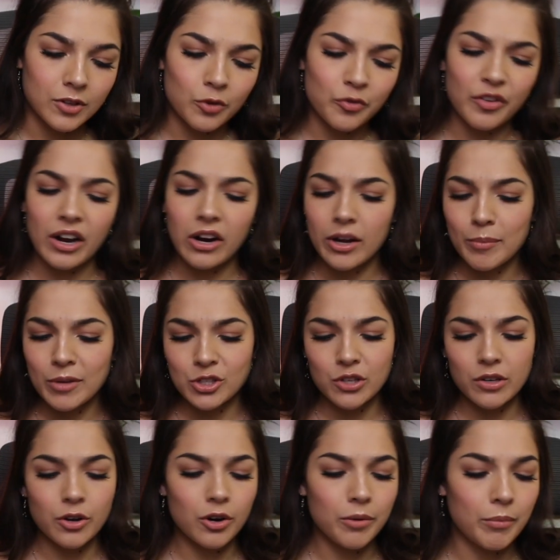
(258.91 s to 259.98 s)
You're very much
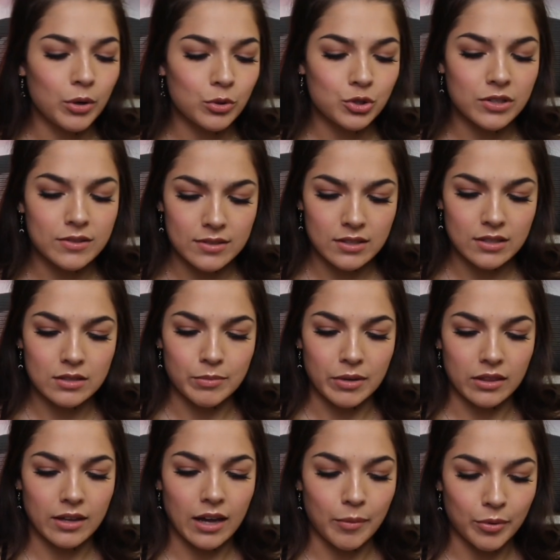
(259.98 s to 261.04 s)
in your emotions this
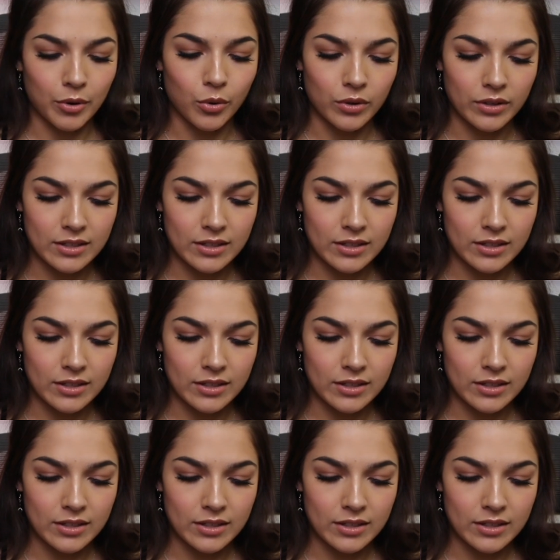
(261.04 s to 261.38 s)
month, Capricorn.